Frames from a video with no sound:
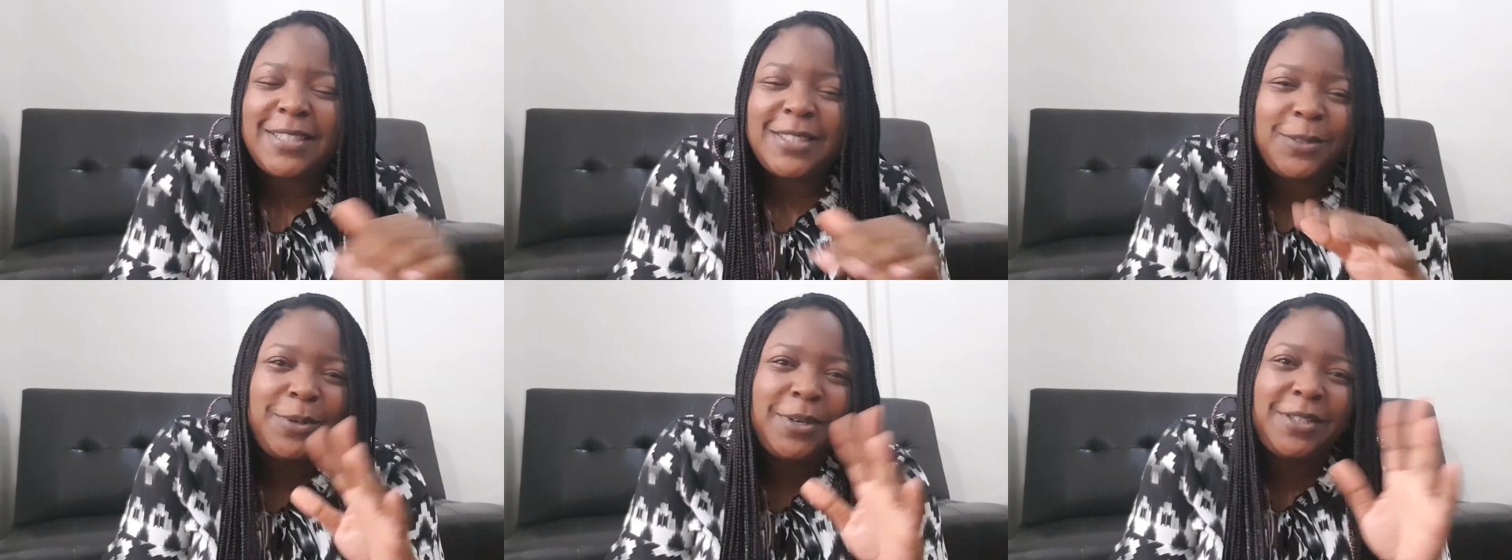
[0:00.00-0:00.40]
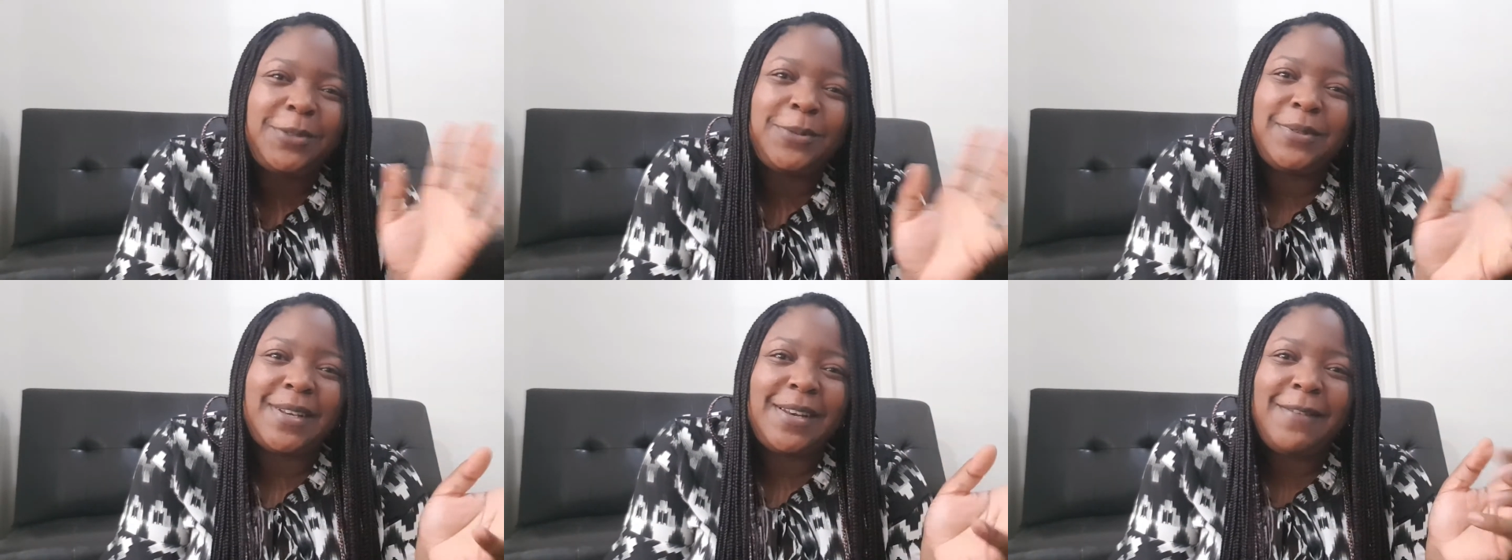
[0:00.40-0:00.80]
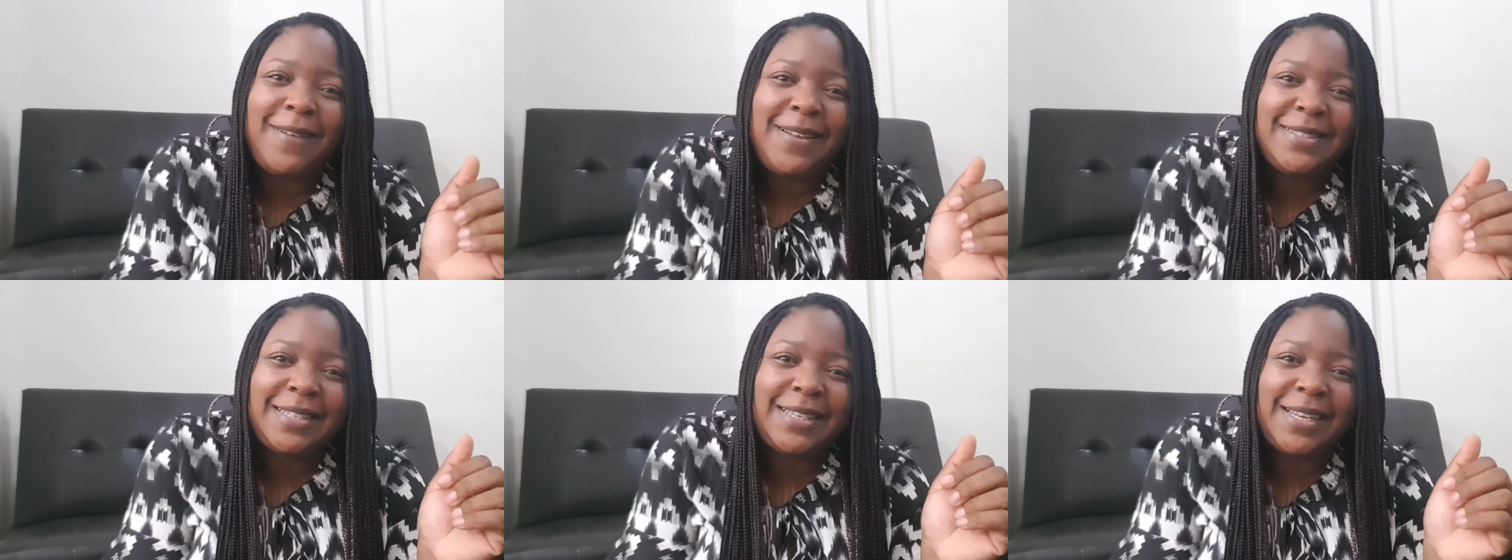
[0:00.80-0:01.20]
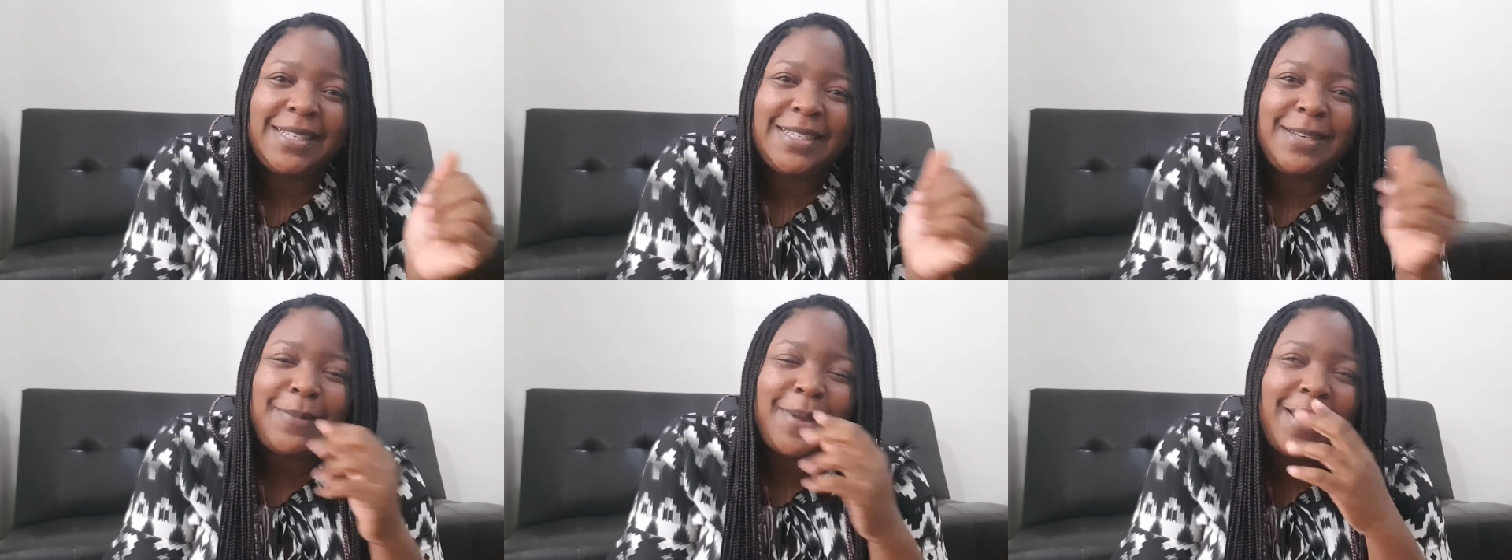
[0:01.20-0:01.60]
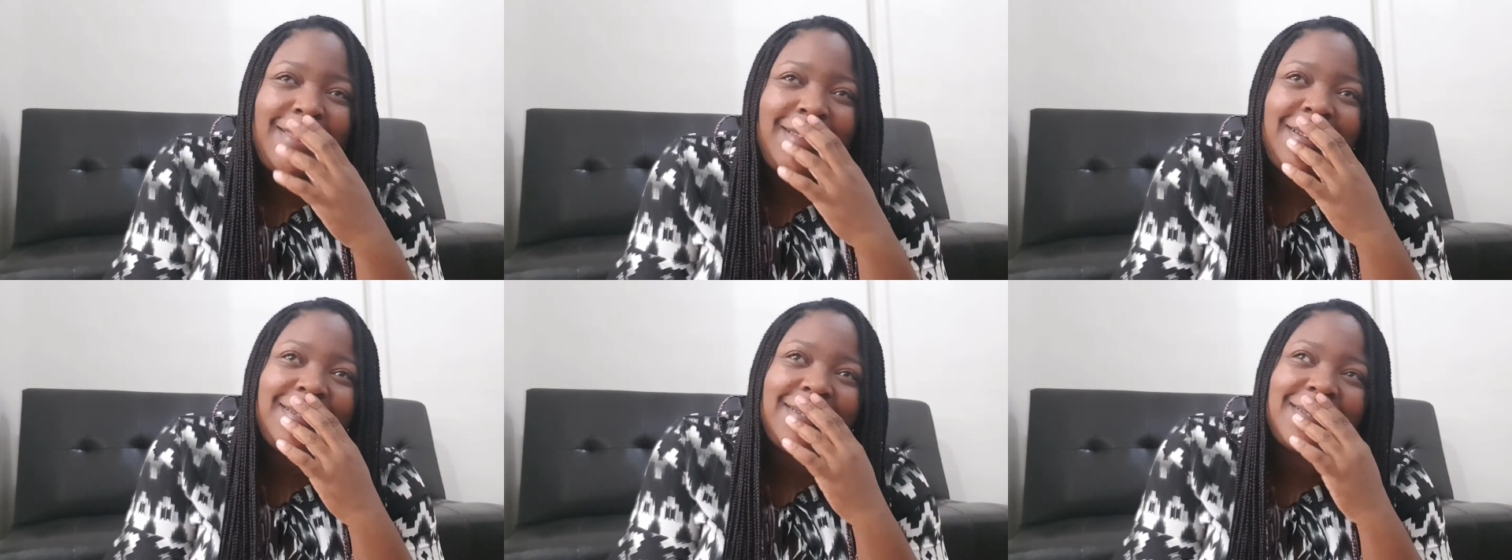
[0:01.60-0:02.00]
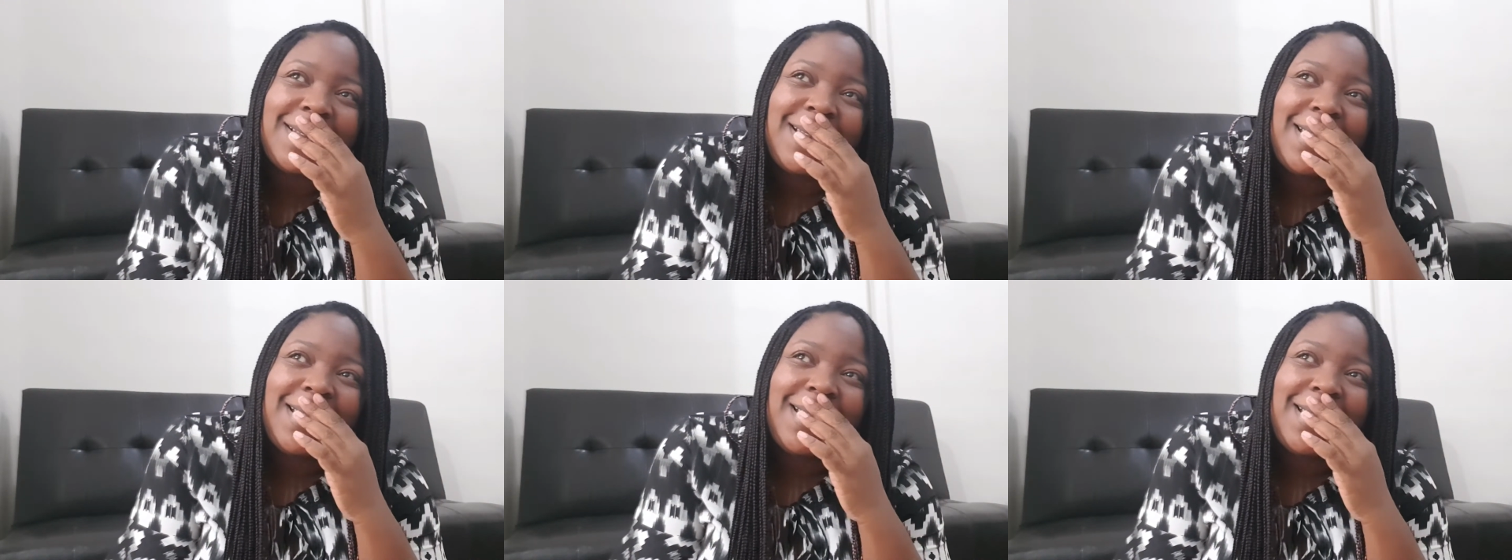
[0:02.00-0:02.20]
So we're totally fascinated by this.